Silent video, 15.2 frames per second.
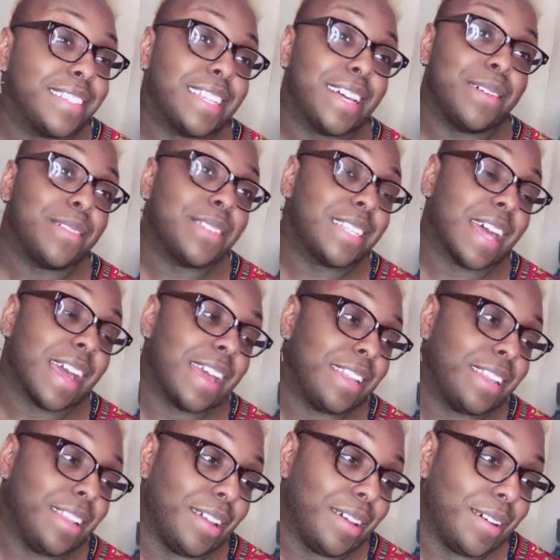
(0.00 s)
So I was
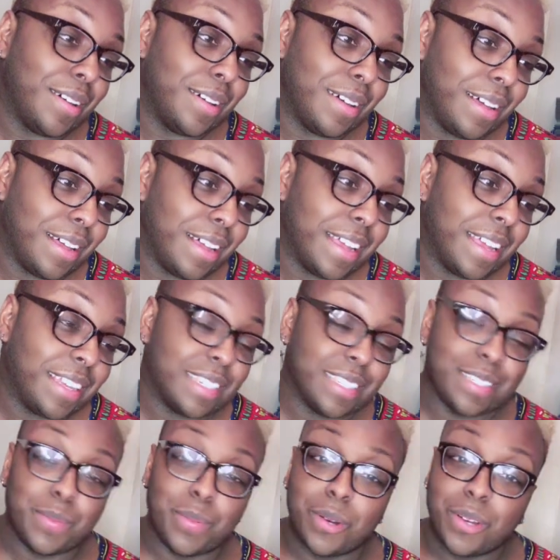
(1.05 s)
like, Lord,
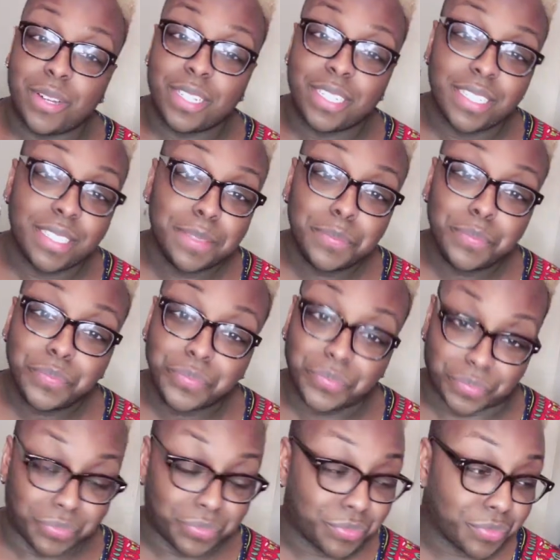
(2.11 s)
it's Porsha.
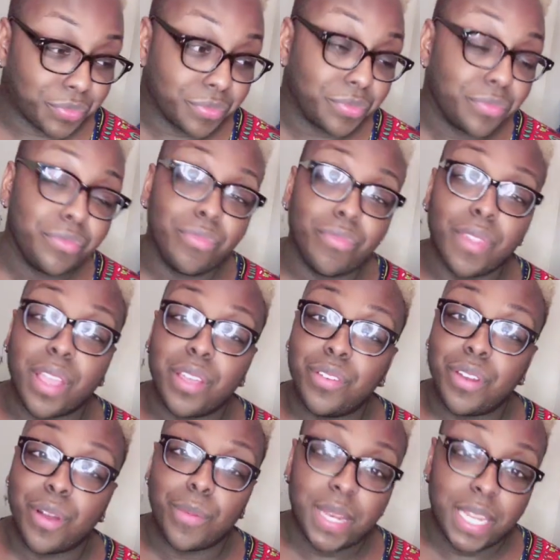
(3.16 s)

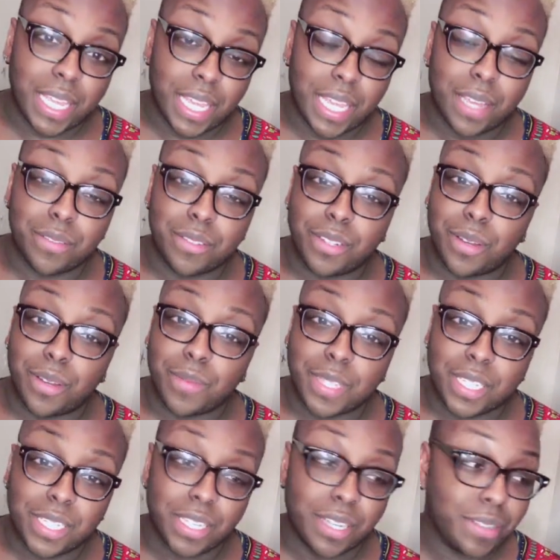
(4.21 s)
You know what it gives. You know what
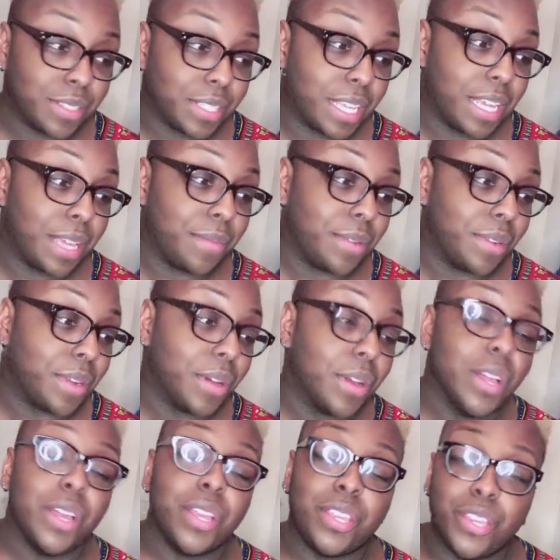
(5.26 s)
these shows give. You know,
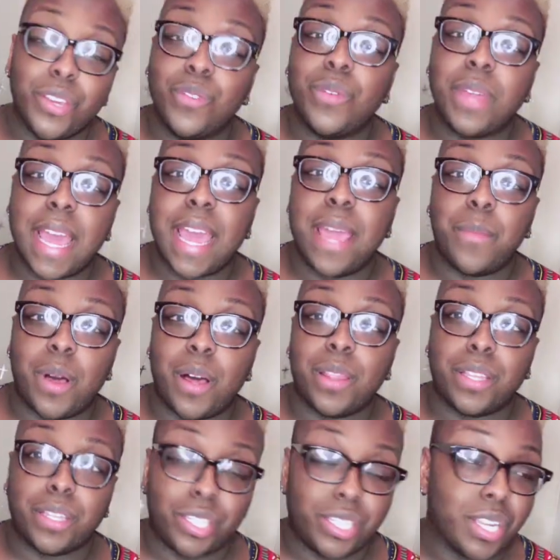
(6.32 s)
you came
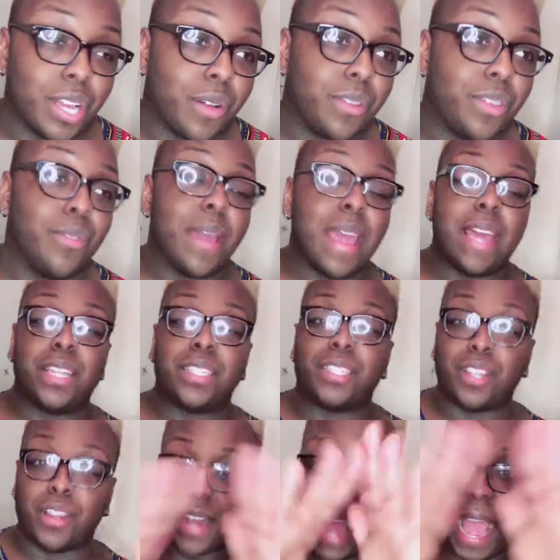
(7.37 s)
on this show. You had a
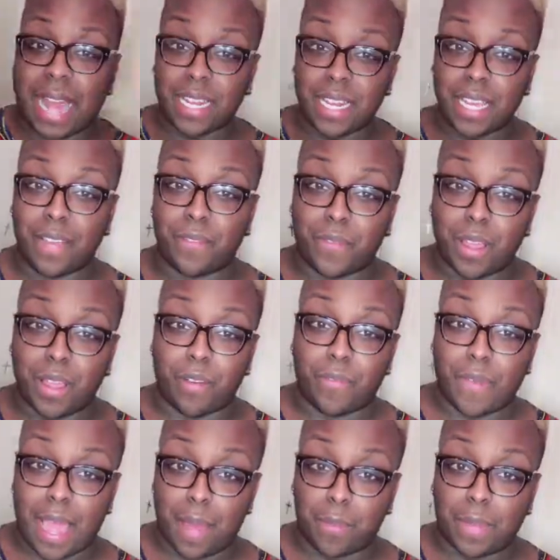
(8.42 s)
certain idea for
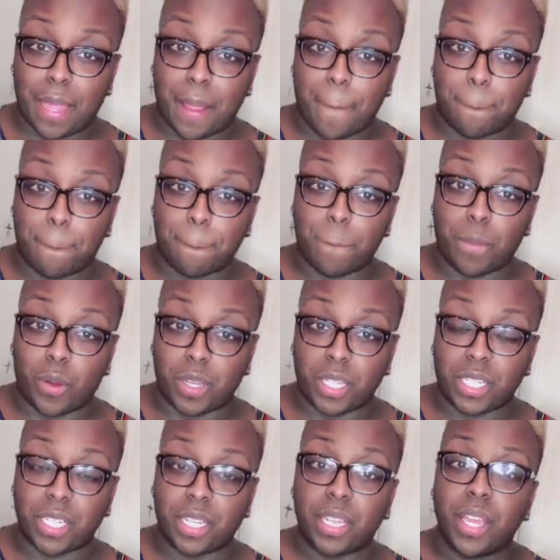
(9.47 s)
your family,
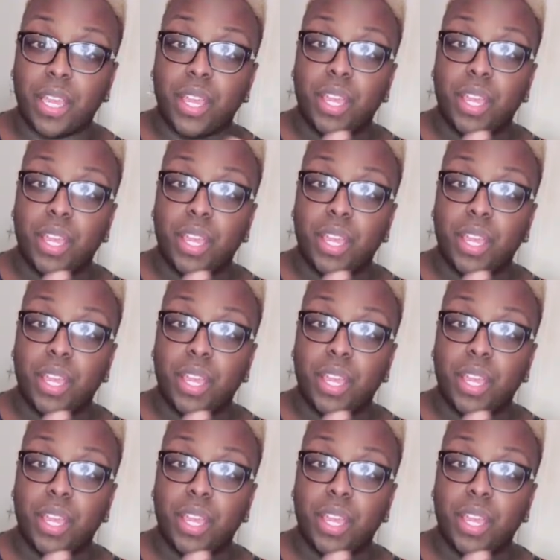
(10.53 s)
Porsha.